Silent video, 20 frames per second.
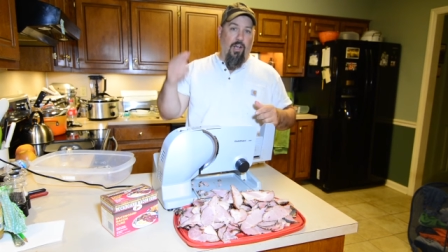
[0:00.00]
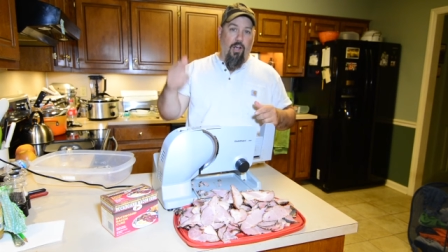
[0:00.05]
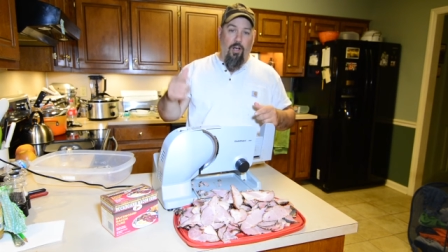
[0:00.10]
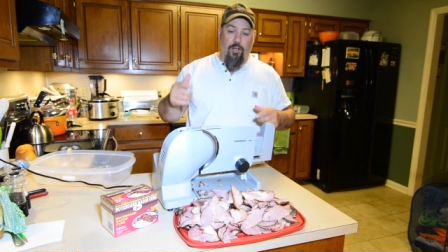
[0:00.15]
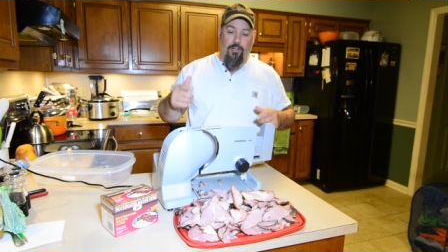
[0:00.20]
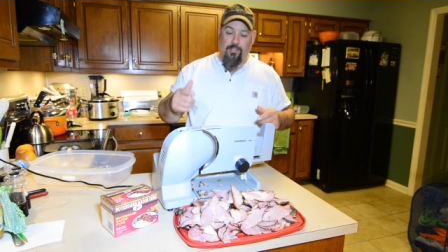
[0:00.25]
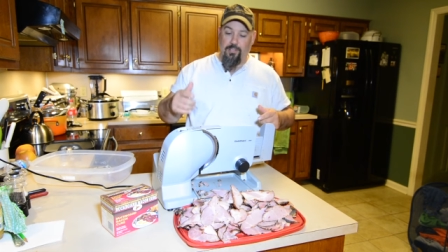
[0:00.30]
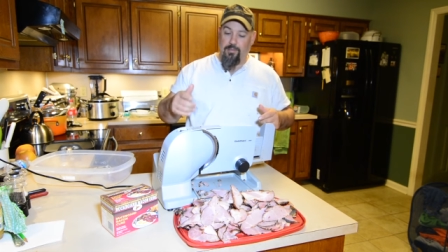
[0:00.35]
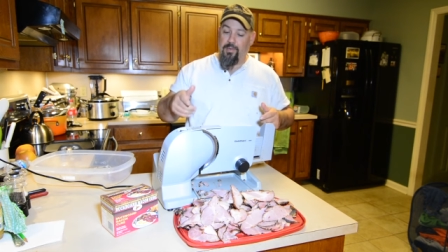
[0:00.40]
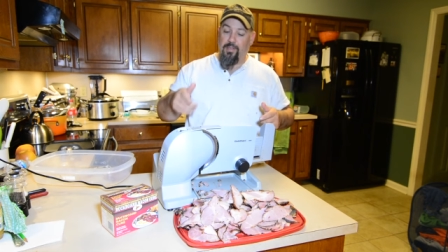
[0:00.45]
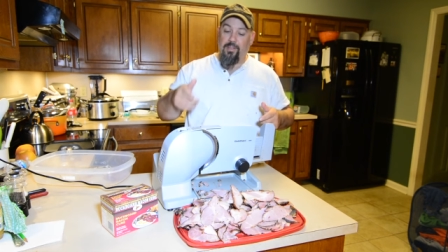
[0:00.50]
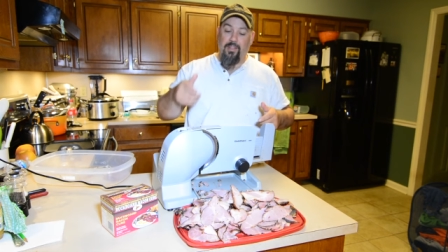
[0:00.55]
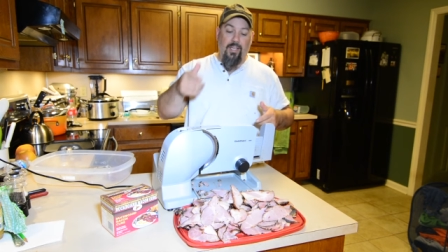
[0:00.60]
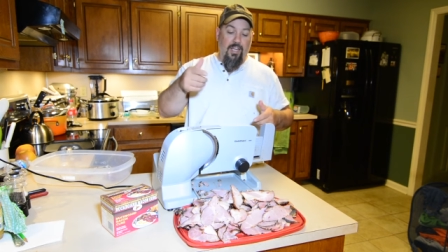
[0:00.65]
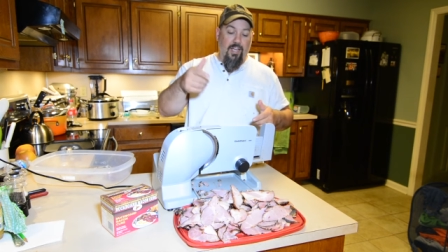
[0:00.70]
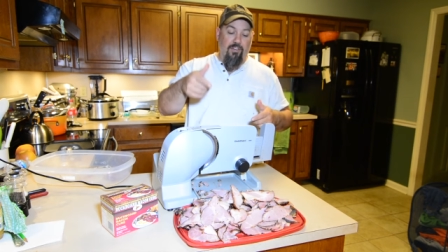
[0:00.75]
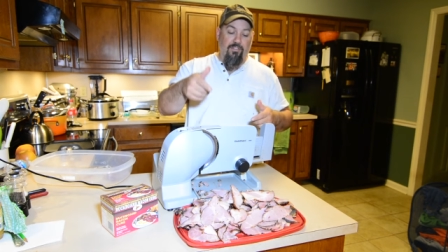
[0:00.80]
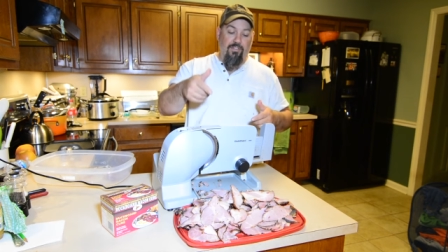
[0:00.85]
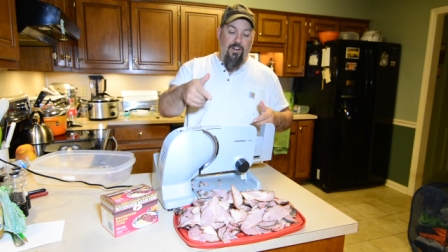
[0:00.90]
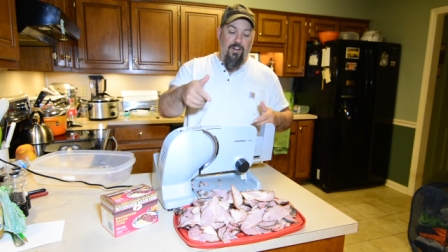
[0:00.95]
awesome. I
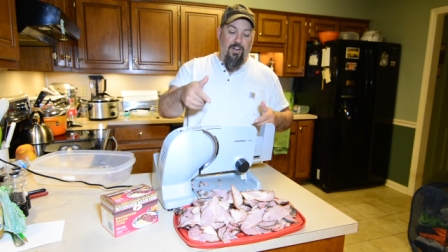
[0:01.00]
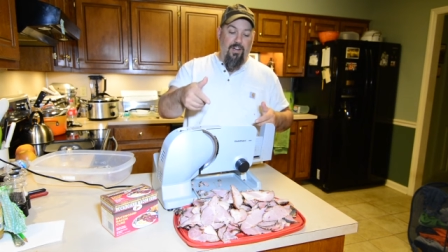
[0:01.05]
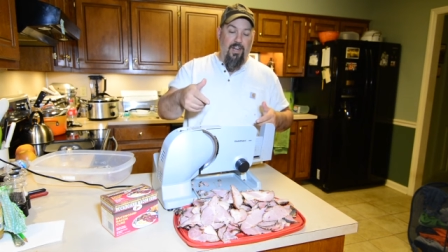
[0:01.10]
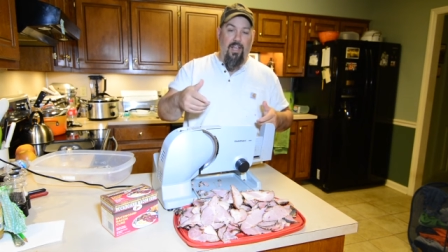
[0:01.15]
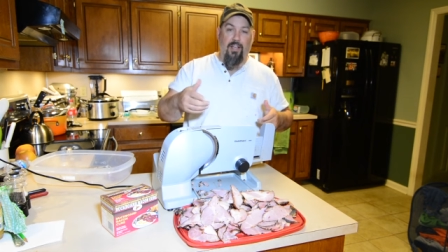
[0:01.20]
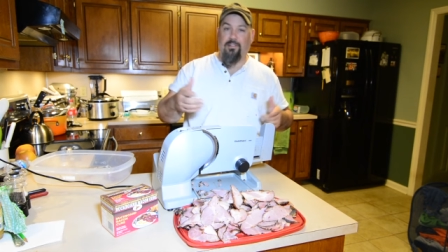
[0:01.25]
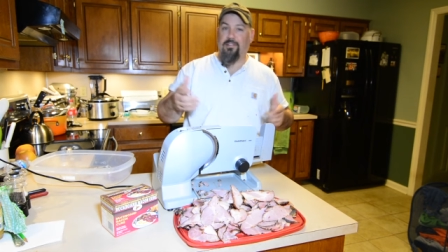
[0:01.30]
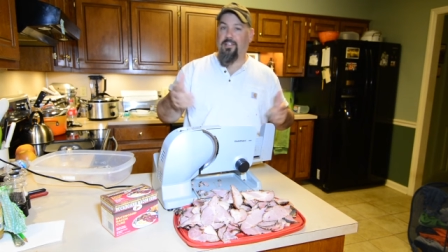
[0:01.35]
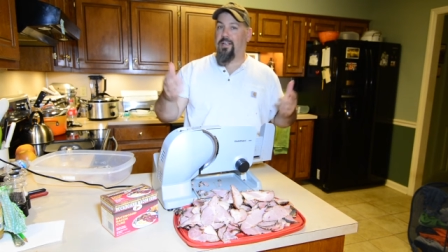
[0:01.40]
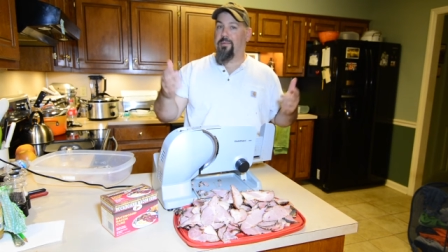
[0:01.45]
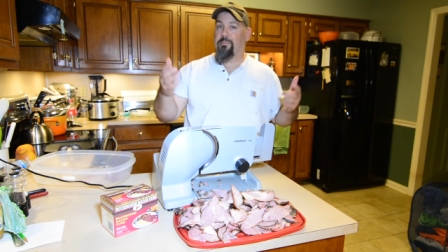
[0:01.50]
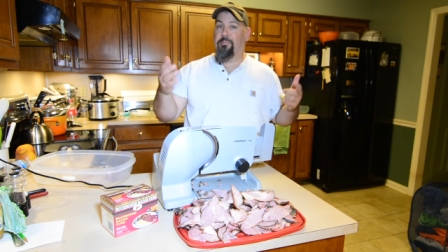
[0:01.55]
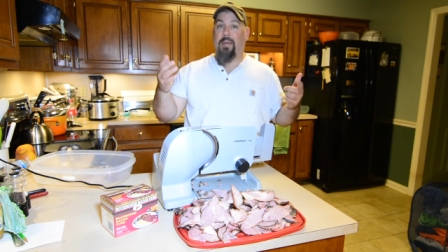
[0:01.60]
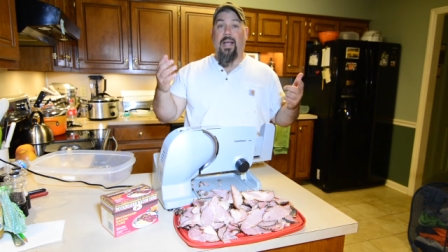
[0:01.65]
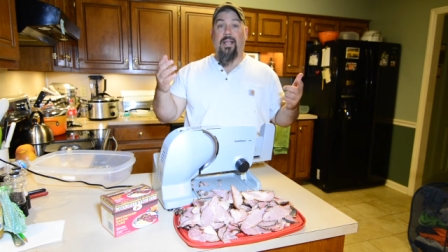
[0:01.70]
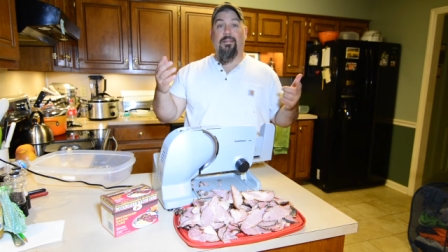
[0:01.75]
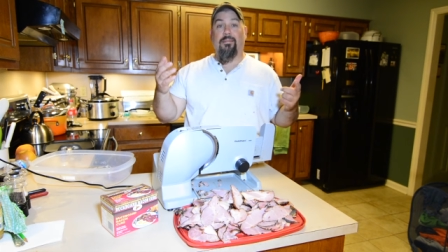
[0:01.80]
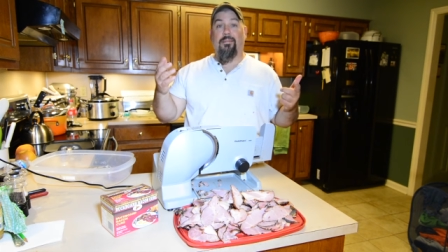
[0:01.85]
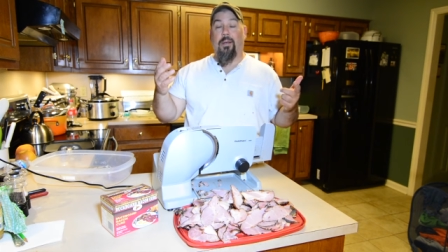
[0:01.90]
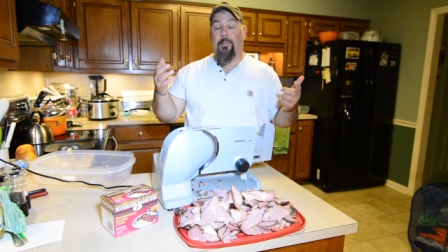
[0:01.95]
think I figured it out. It's like
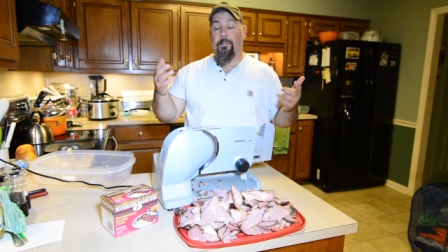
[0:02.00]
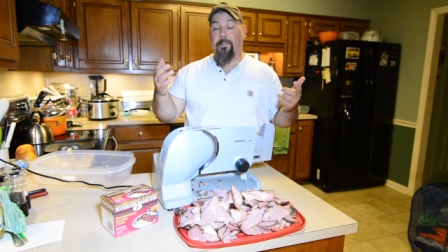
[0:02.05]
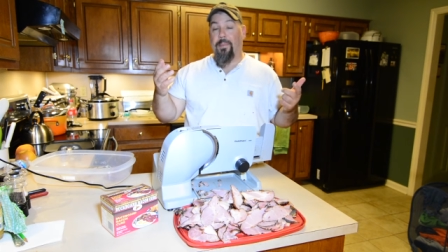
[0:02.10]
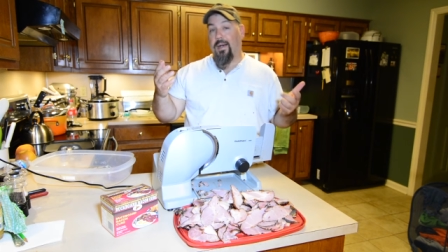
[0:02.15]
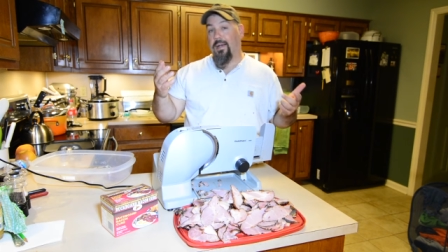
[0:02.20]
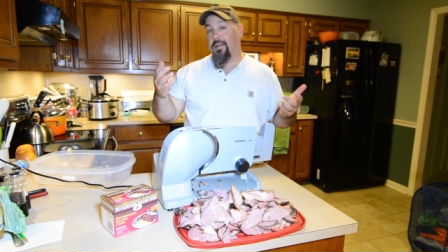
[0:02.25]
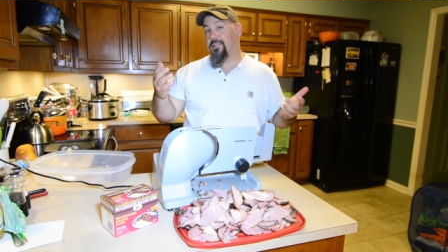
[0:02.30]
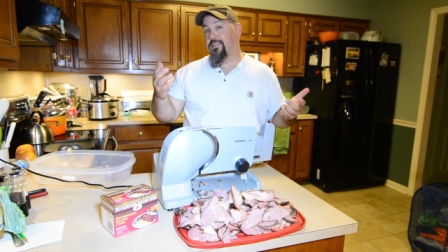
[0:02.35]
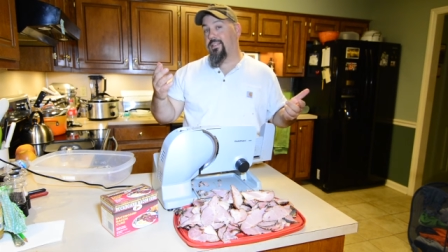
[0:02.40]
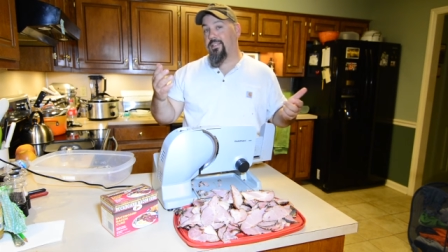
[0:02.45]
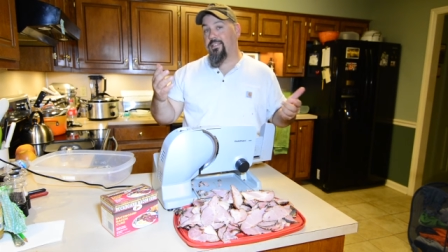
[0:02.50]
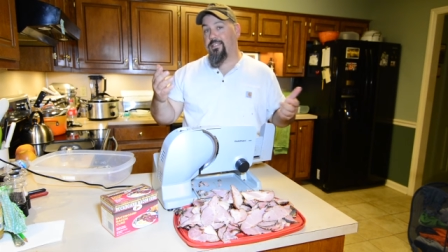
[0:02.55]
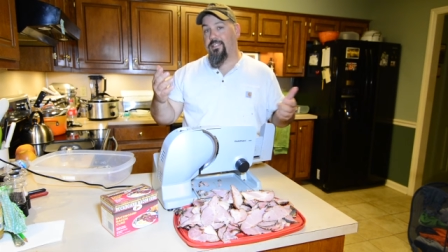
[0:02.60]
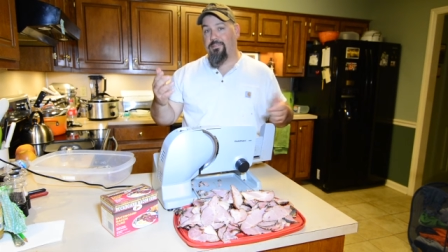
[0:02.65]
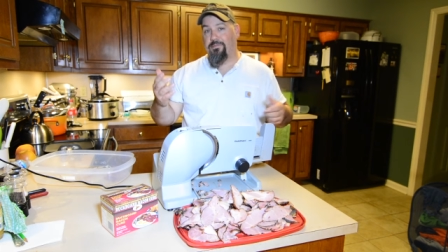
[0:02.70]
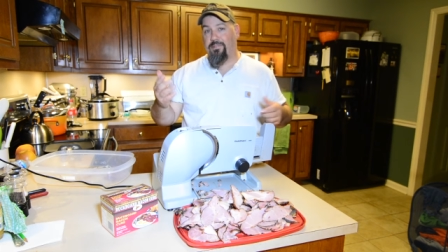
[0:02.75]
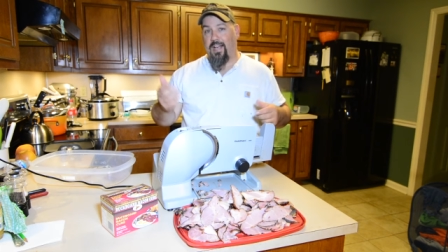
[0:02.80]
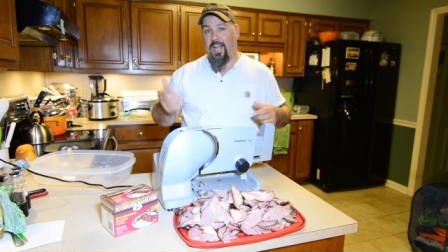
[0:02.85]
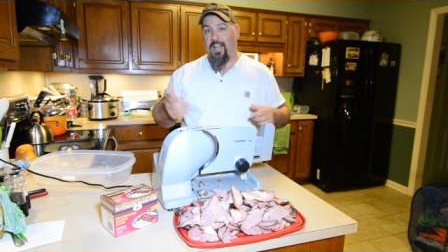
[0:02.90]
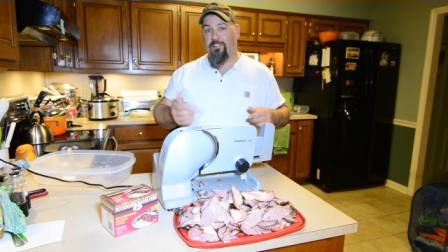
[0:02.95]
about a buck
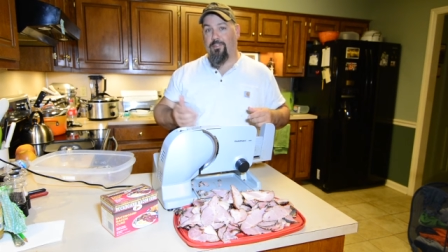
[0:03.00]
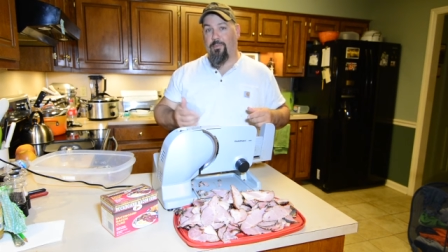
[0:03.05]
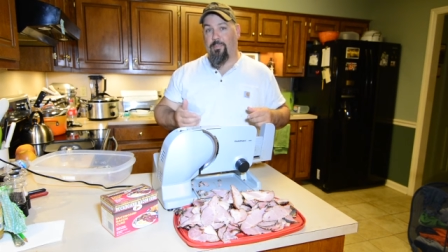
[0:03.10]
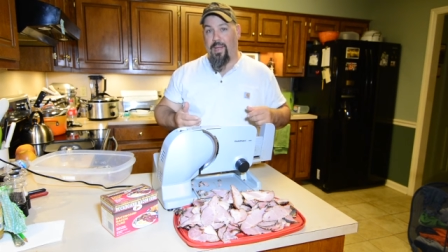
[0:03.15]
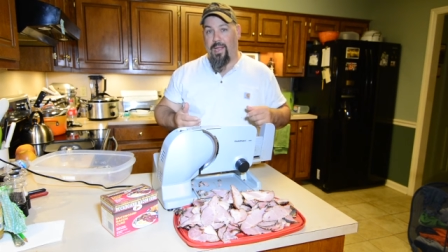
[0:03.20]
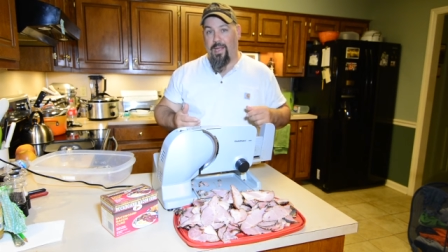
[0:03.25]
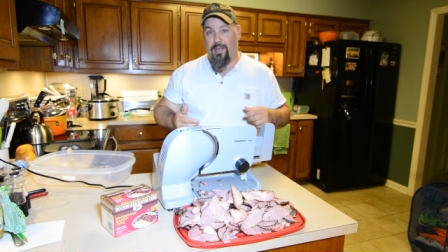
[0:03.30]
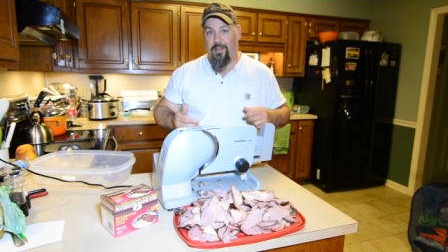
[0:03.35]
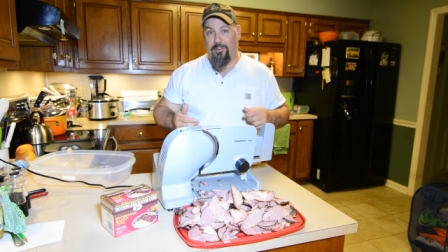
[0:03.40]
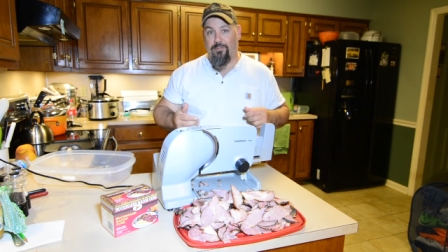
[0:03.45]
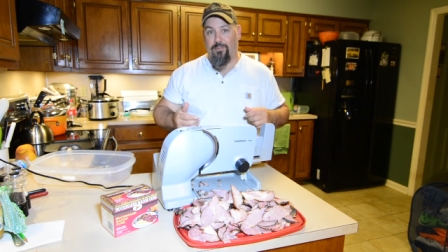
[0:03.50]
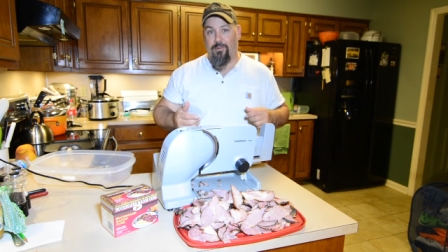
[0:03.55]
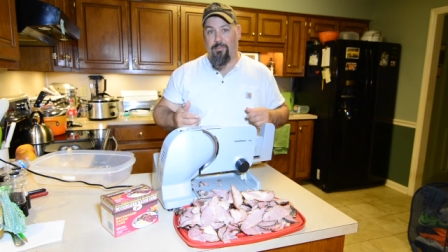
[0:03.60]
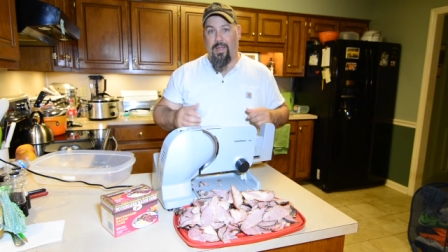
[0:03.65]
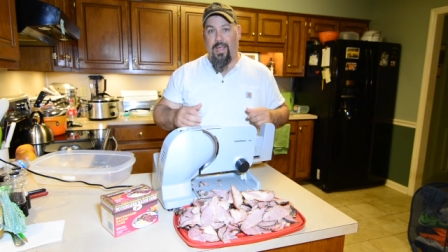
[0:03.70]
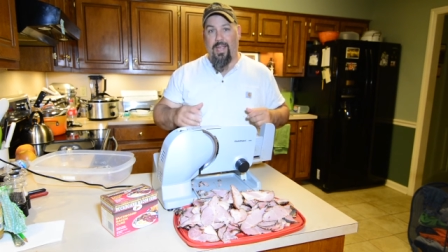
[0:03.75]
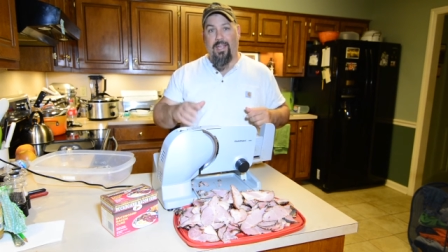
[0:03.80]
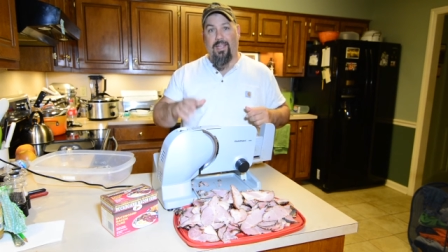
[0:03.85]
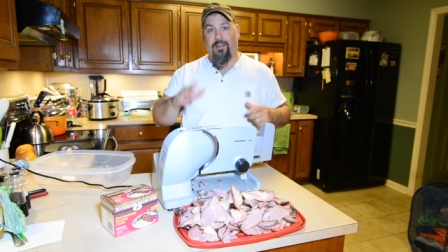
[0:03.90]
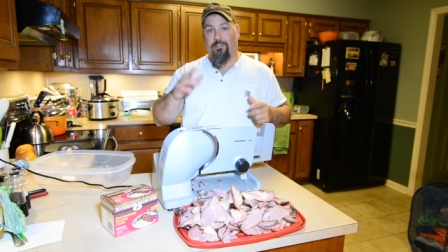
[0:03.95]
65 a pound for
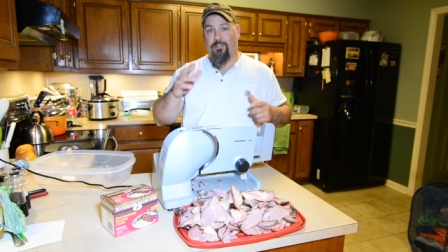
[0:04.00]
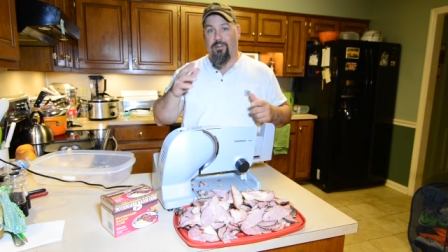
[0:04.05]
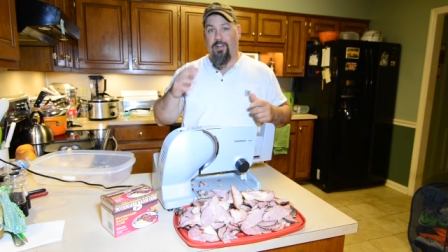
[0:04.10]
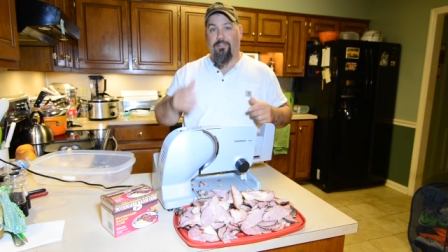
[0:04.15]
bacon,